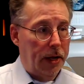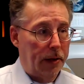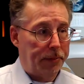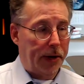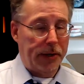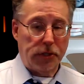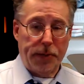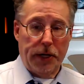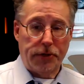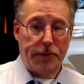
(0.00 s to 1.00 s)
Proud
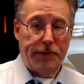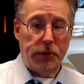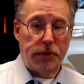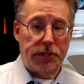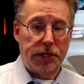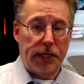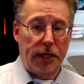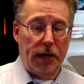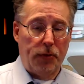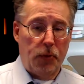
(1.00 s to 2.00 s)
sponsor, Food City,
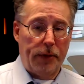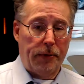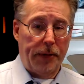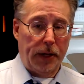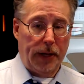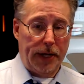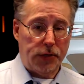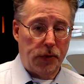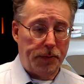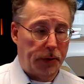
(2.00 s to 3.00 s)
of the Weather in the
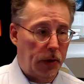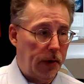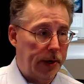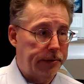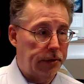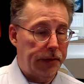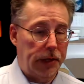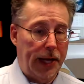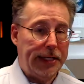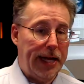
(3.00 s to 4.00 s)
Classroom program. So if you'd
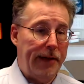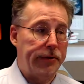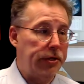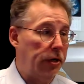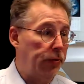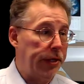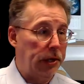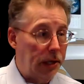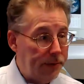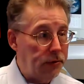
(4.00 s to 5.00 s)
like to have us there, we'd
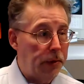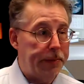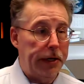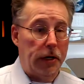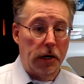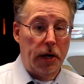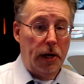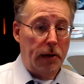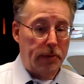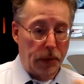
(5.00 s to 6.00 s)
love to appear,
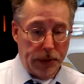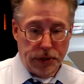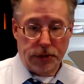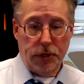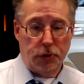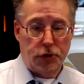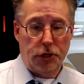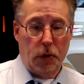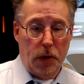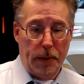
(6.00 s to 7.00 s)
but we just don't
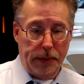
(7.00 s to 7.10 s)
show up.